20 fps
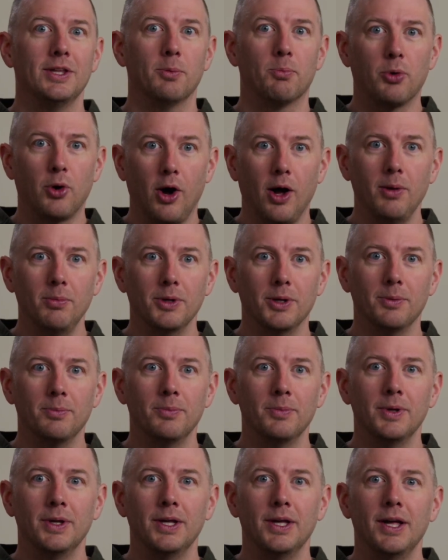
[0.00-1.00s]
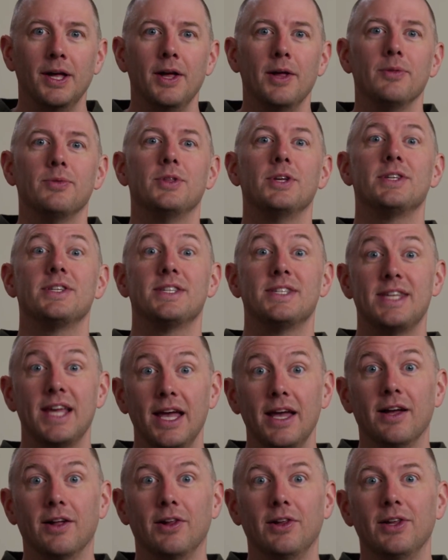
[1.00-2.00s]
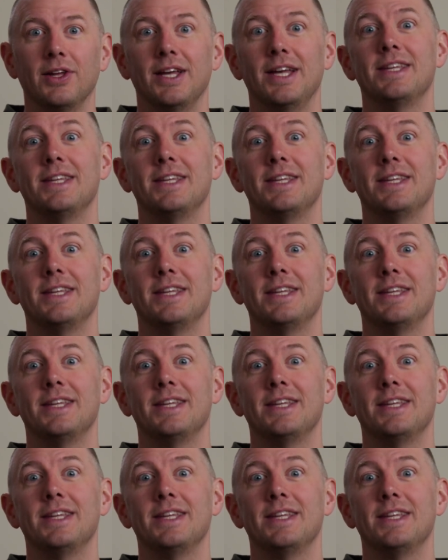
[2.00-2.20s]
the problem, the sale